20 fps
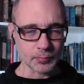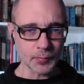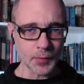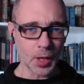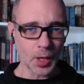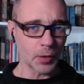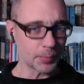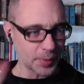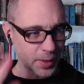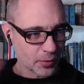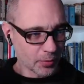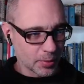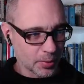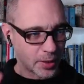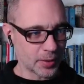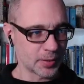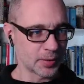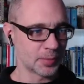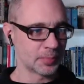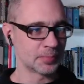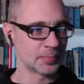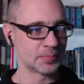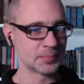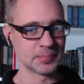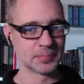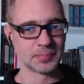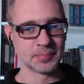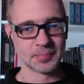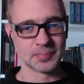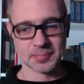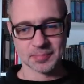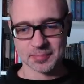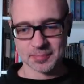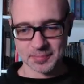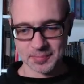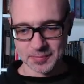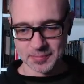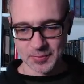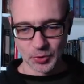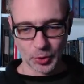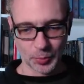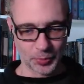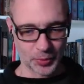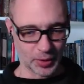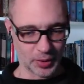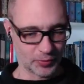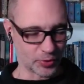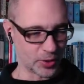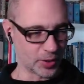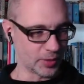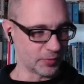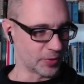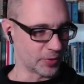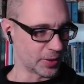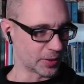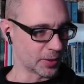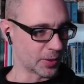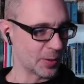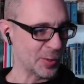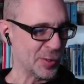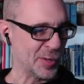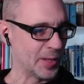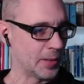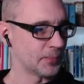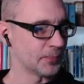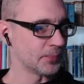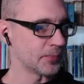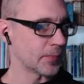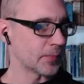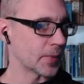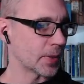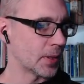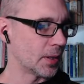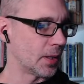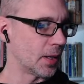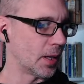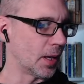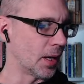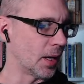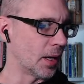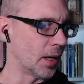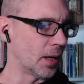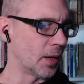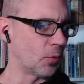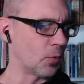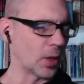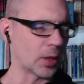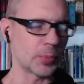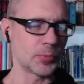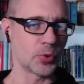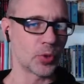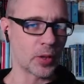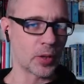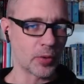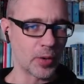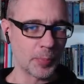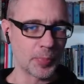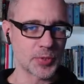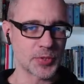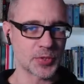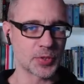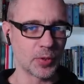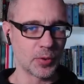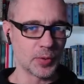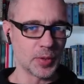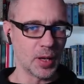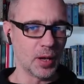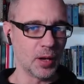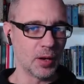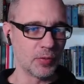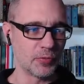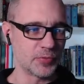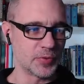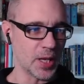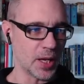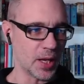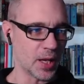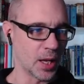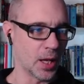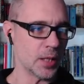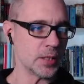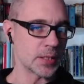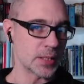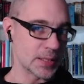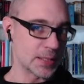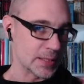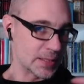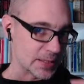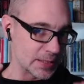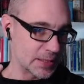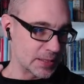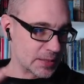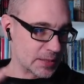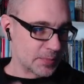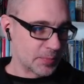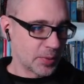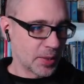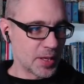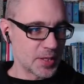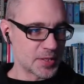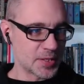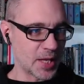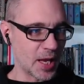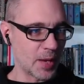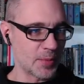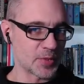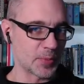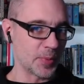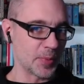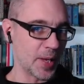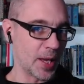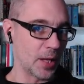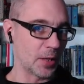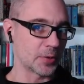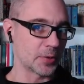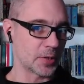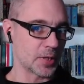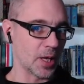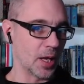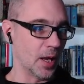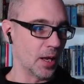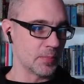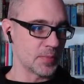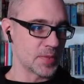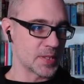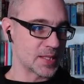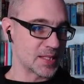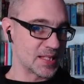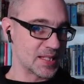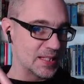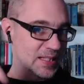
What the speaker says: Oh, hey everybody. Hope you have a good evening there. Welcome to another episode of Dan Plays Games from the Elder Times.